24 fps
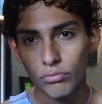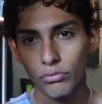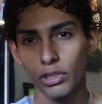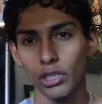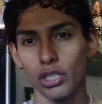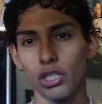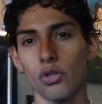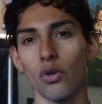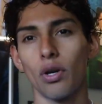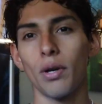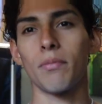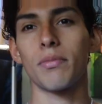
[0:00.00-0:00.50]

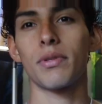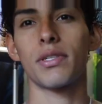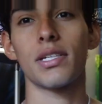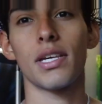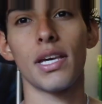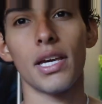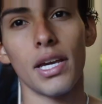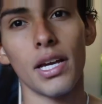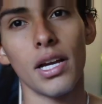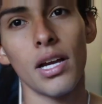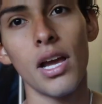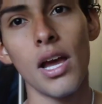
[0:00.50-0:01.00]
You know what I'm
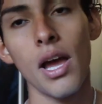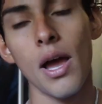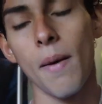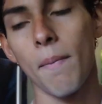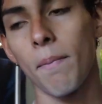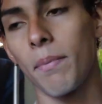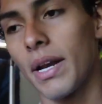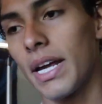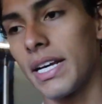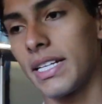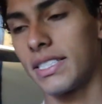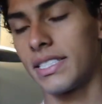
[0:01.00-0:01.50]
saying?
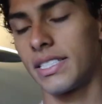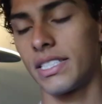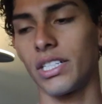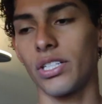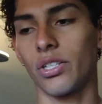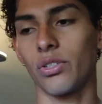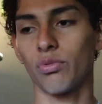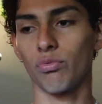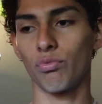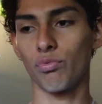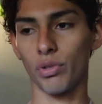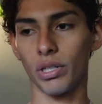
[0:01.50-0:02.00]
But I
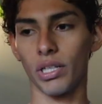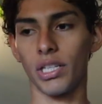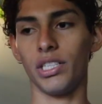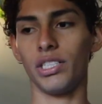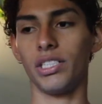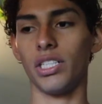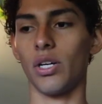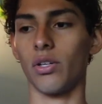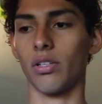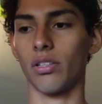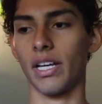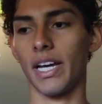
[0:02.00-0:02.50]
still really
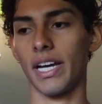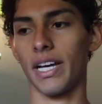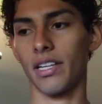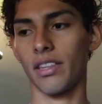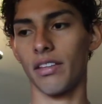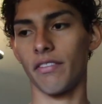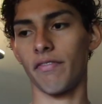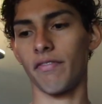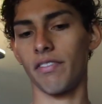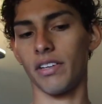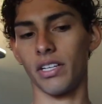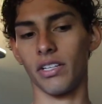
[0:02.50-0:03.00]
don't like
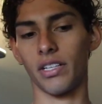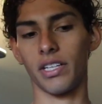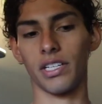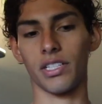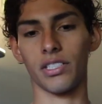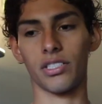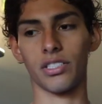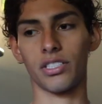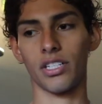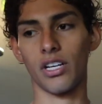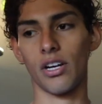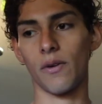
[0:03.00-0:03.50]
the
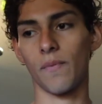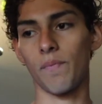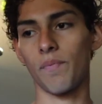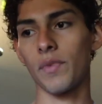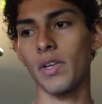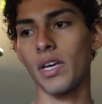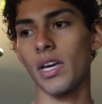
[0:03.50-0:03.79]
feeling. So